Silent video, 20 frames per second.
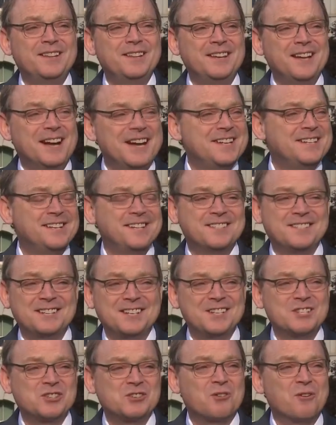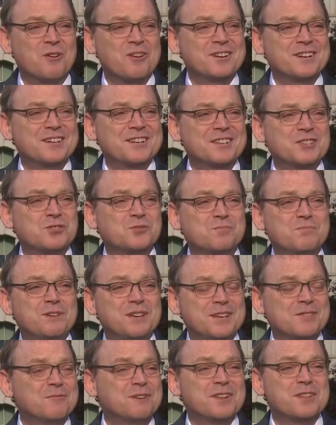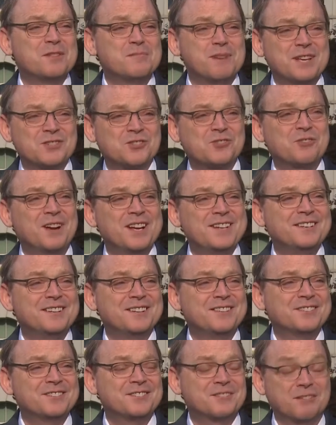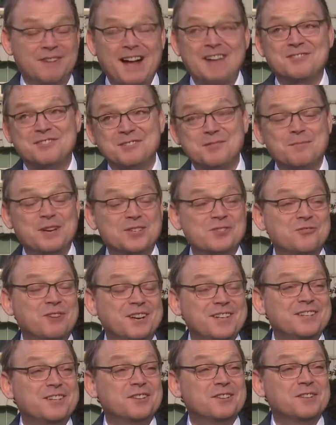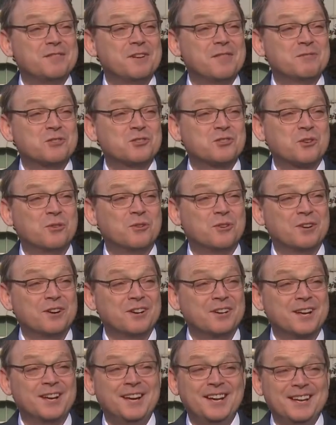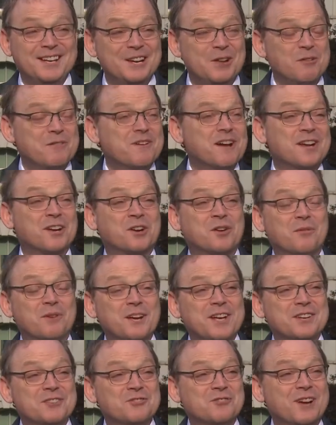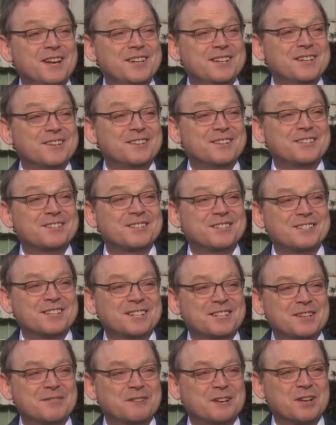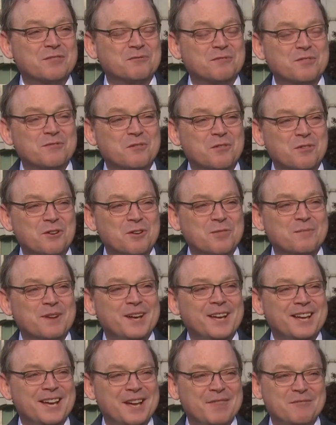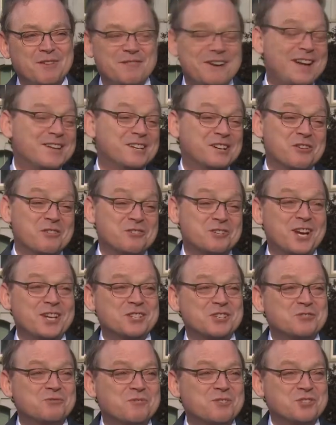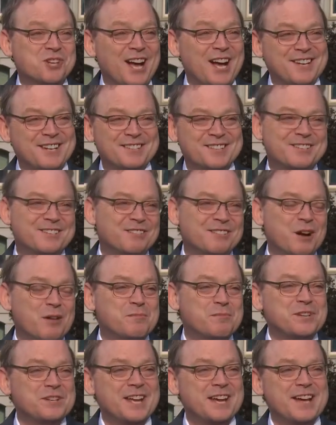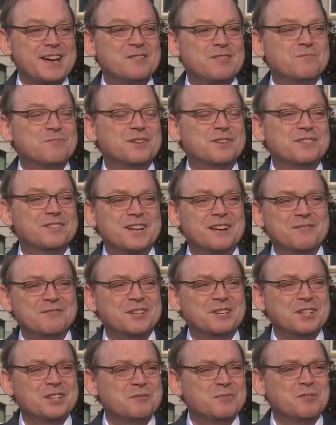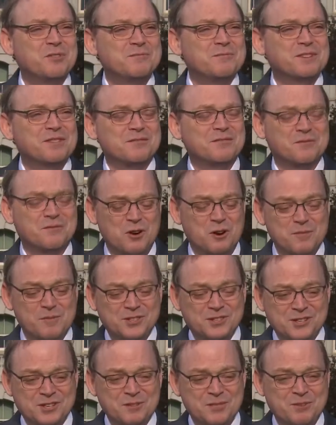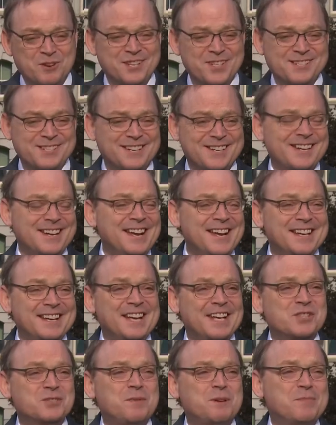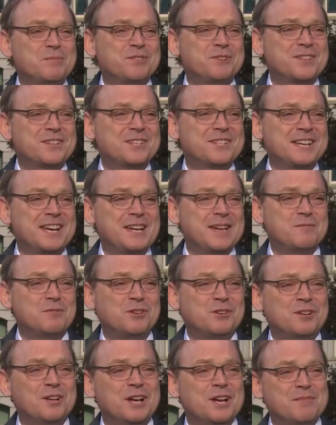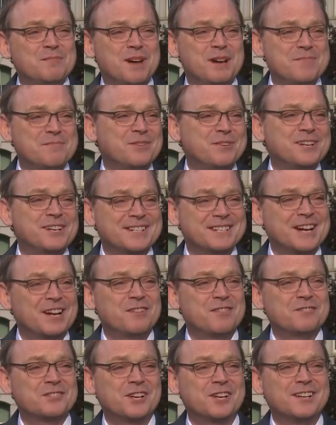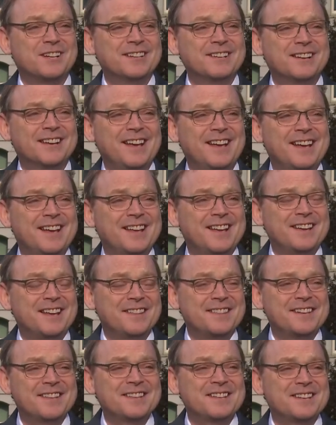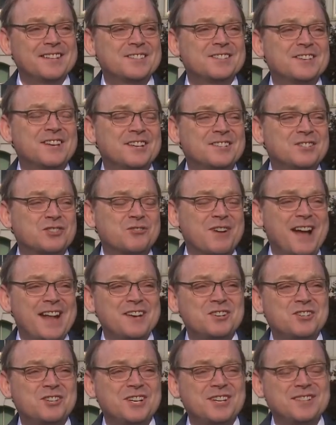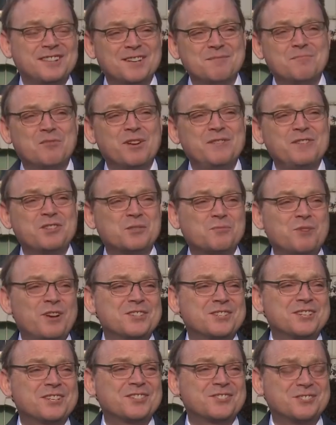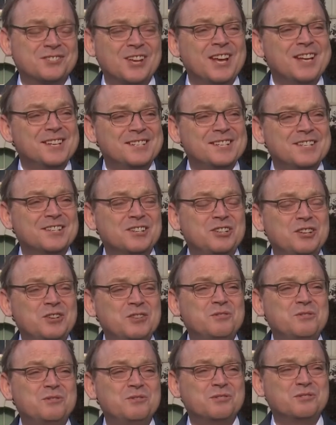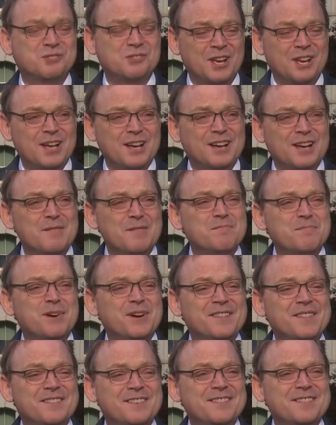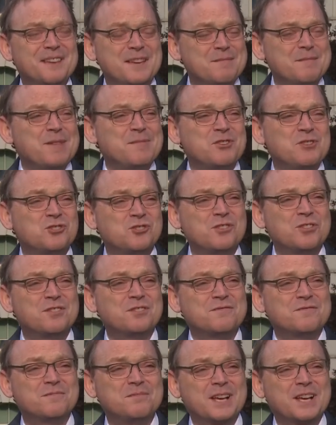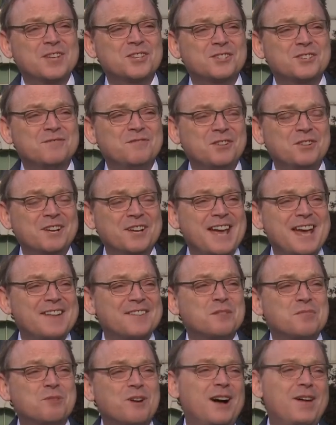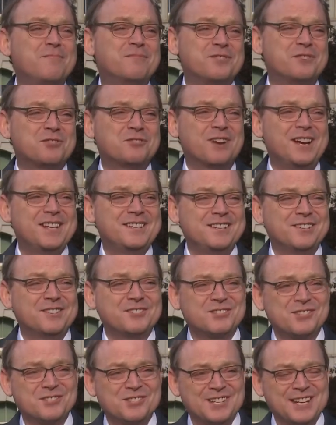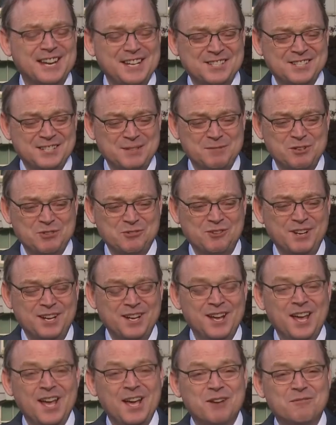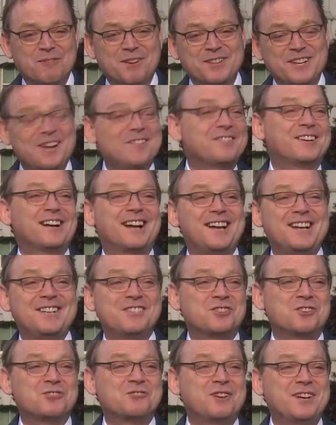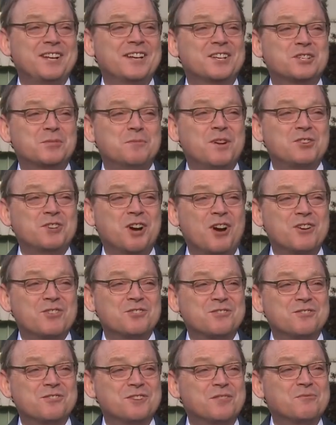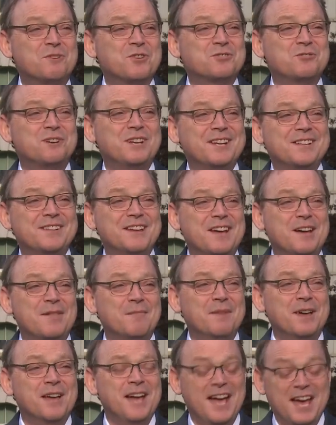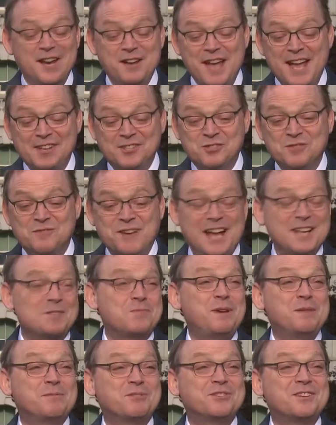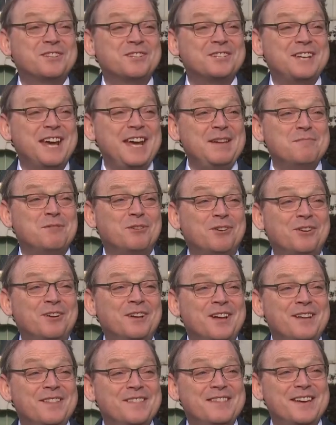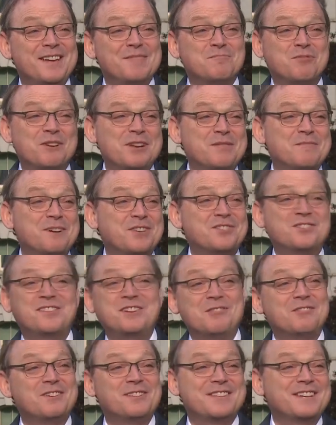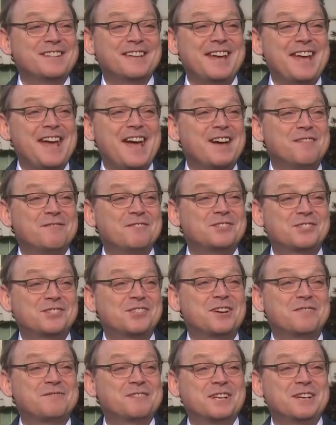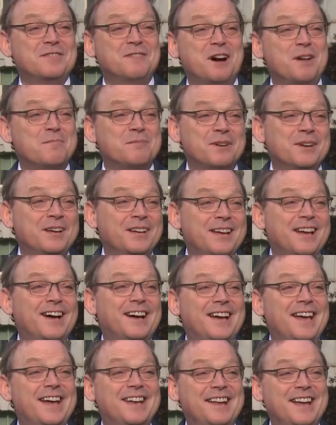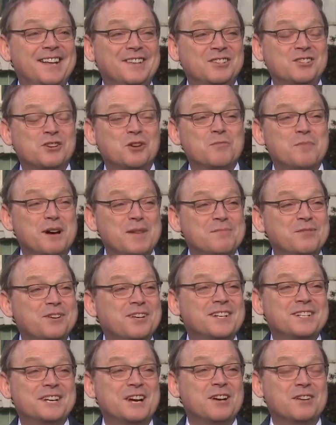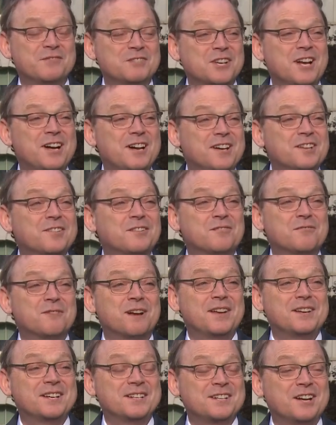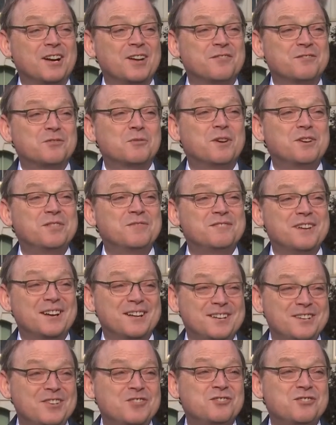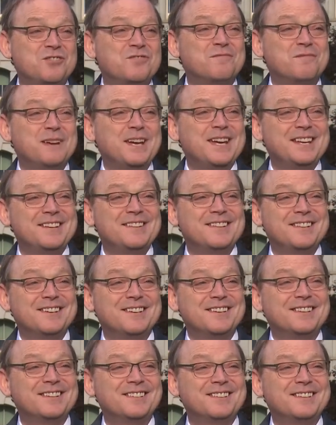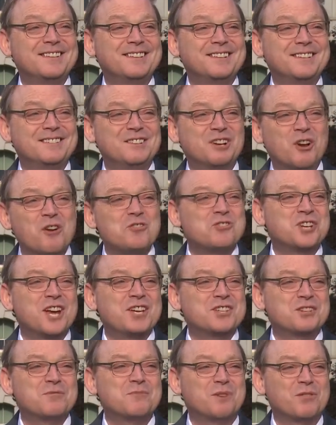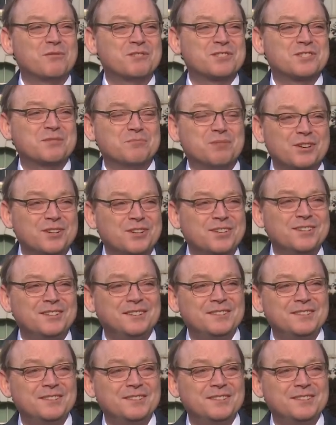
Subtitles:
The ITC scored it as being one of the best trade deals, or actually the best trade deal they've ever scored. We've got a Korean trade deal that's a significant reform. And we've had negotiations with China that are up and down, but are definitely in the movement of reform. And so the president gets people to the table by putting tariffs on. And I think that it's a strategy that previous presidents didn't use, but that they maybe should have, because if you look at it, the problem with the trade deals is an asymmetry where the other guys are treating us much harsher than we're treating them. And so if you ask people to the table, then pretty much the only thing they have is stuff to give up. And so by putting tariffs on or threatening tariffs, what you've done is you've made the negotiation more reciprocal.